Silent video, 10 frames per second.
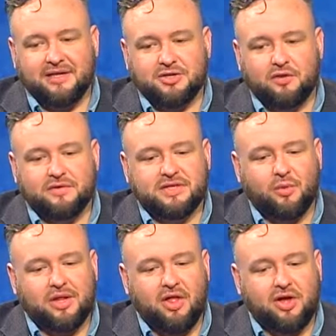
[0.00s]
service that
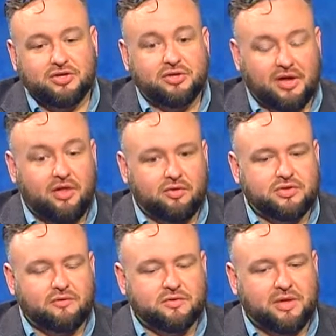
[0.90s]
we launched, another
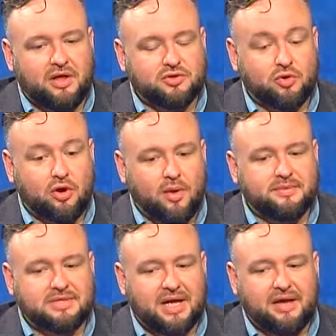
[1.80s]
service we launched on our
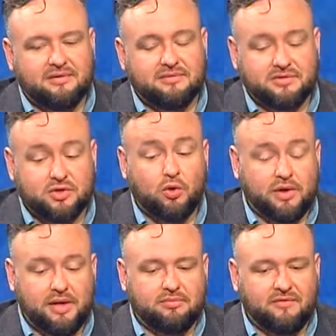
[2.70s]
website,
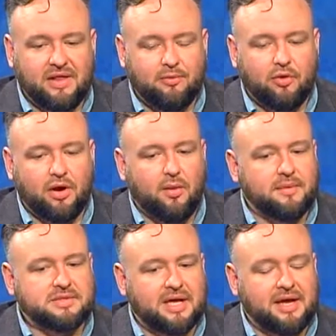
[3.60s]
solely available on our
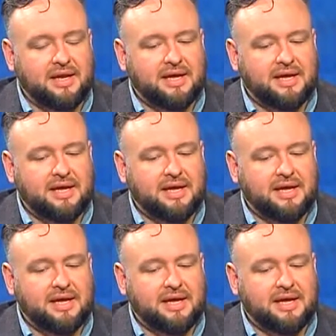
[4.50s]
website.